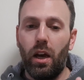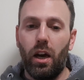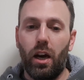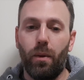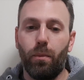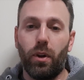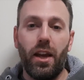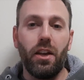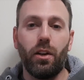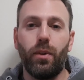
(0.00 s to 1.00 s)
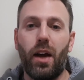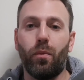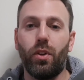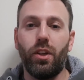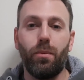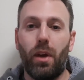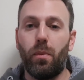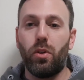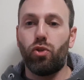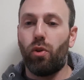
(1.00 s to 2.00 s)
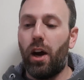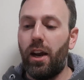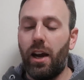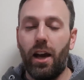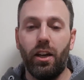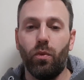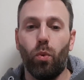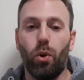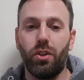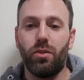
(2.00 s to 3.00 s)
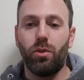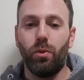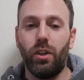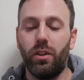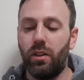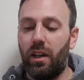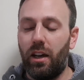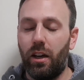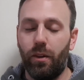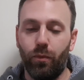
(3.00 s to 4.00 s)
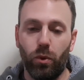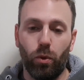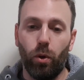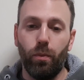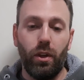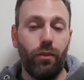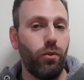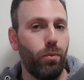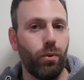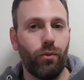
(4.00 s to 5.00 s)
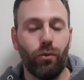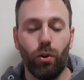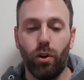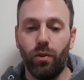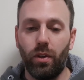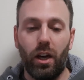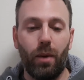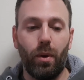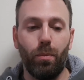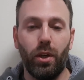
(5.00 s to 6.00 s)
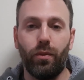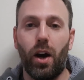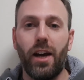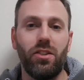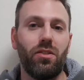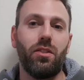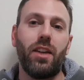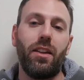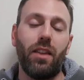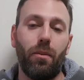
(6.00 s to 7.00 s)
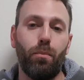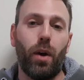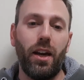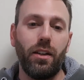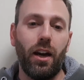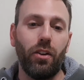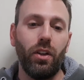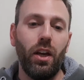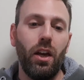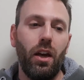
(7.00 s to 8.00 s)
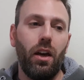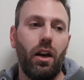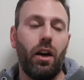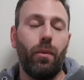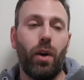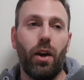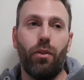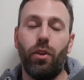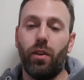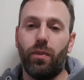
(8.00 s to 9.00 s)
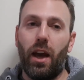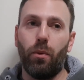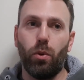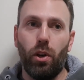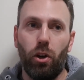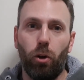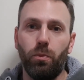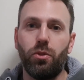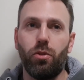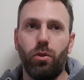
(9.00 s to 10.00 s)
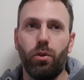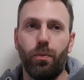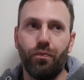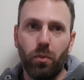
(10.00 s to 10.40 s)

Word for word: um, playing around with it, maybe try adding water to it, um, or if you prefer, um, a bit of ice to take that bite out. Um, I think that will help to